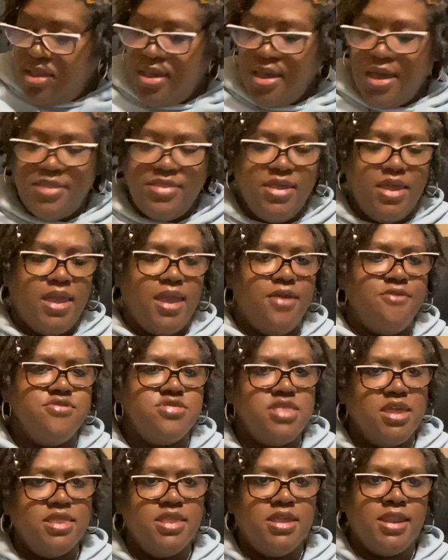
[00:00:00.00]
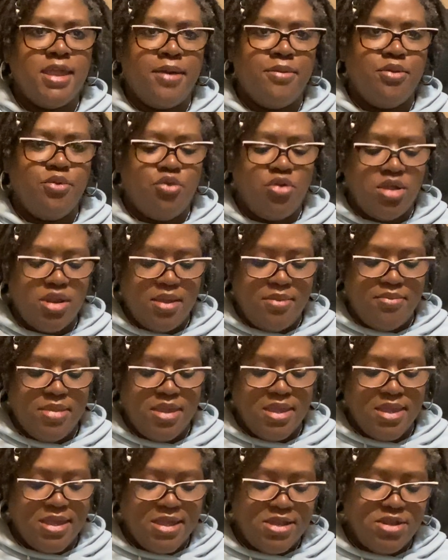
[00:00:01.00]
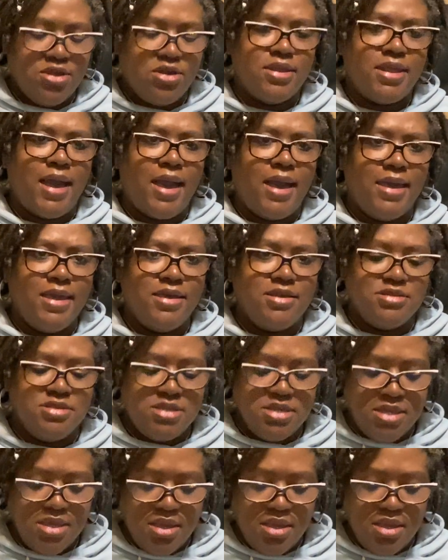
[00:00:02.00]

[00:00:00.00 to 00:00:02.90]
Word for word: I think everything that I've been wanting, I've been getting on ILD.